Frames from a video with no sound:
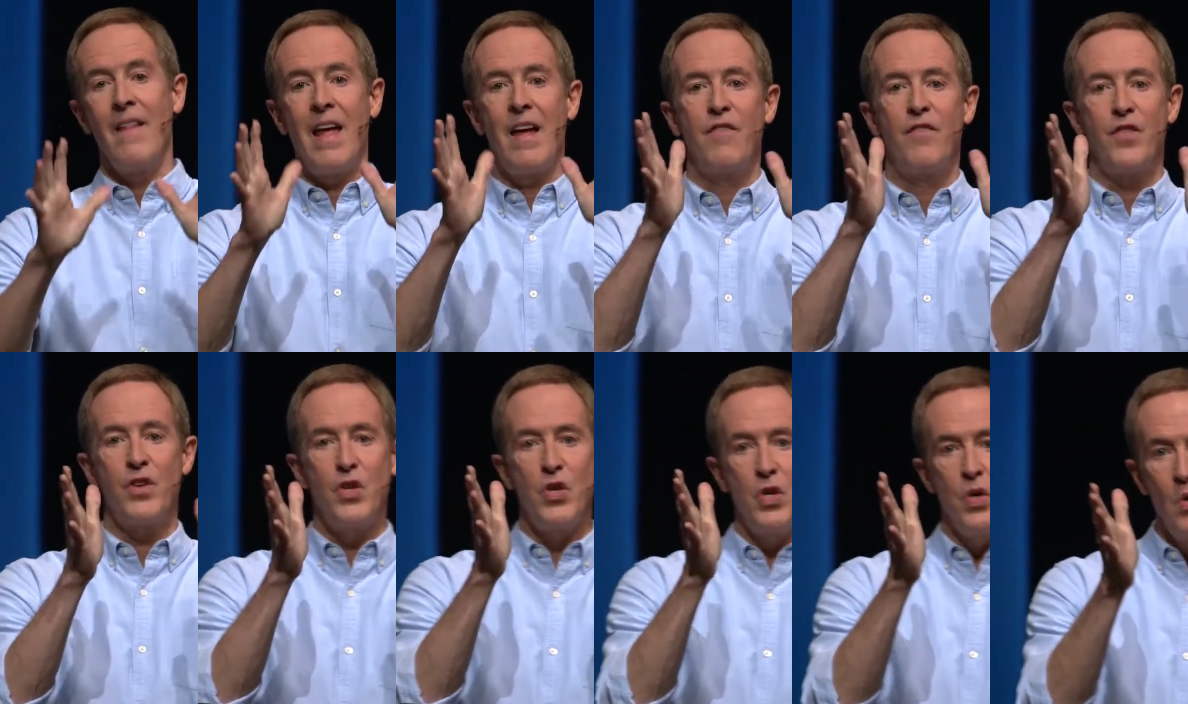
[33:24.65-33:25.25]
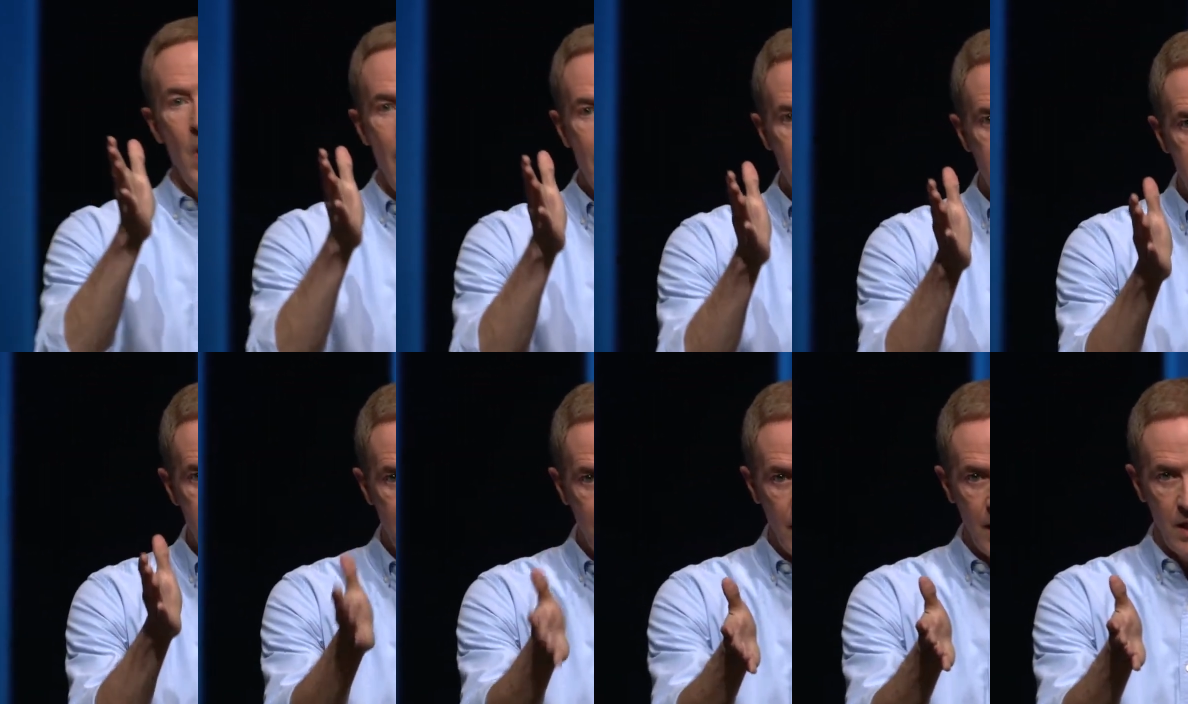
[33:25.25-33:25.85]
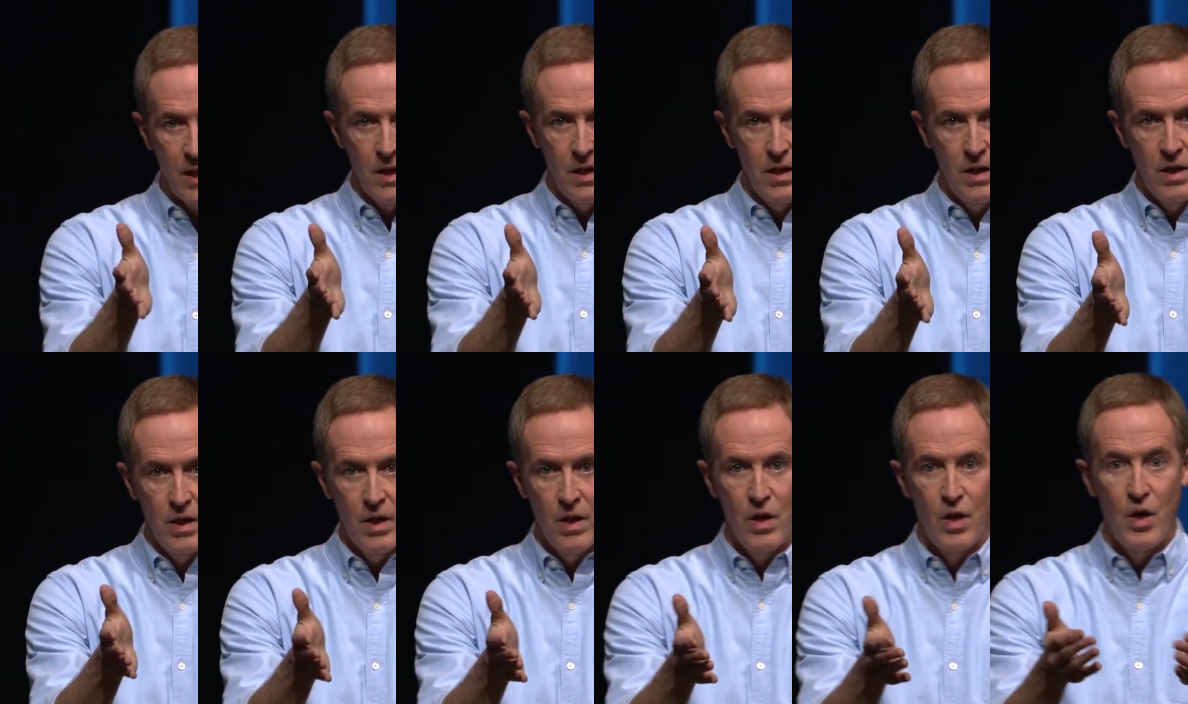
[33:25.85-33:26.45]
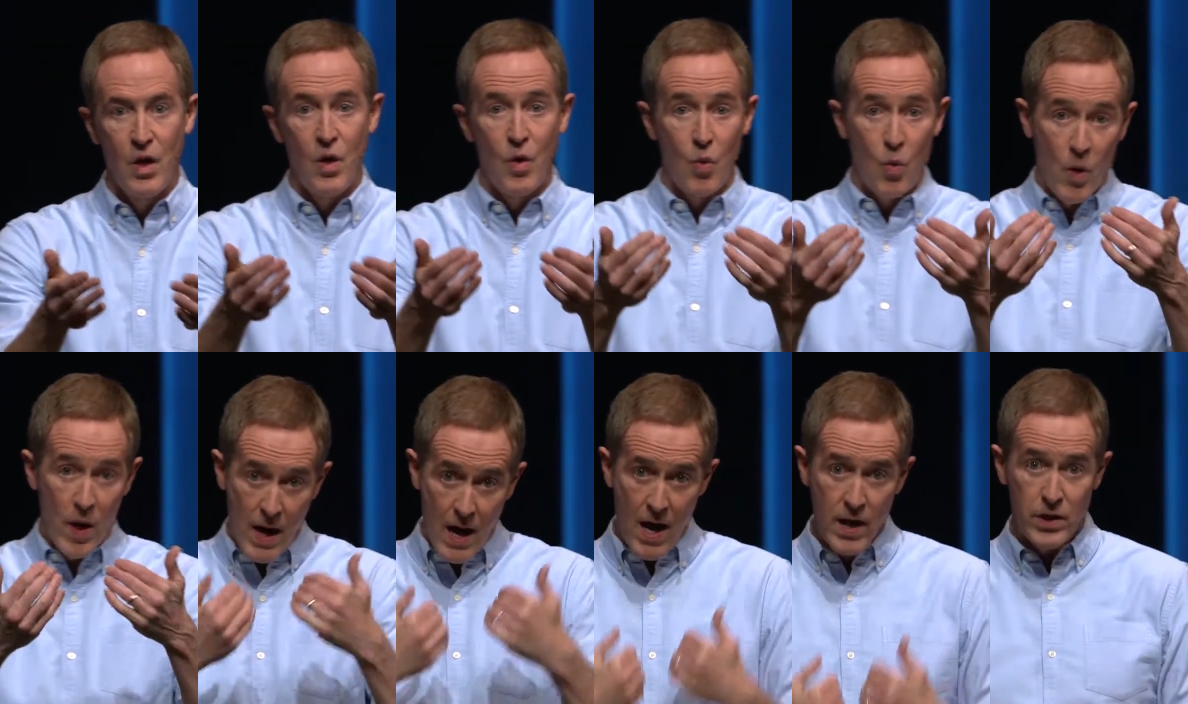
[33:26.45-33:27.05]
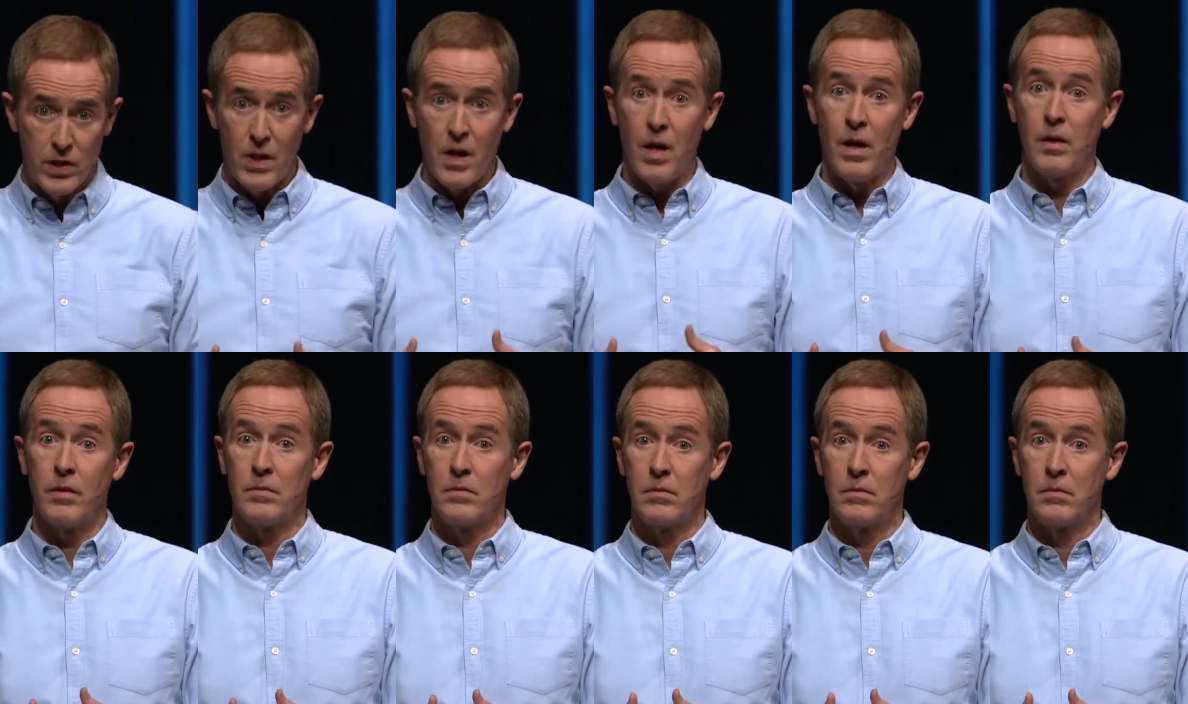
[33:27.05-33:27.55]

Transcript: If you had seen what I saw,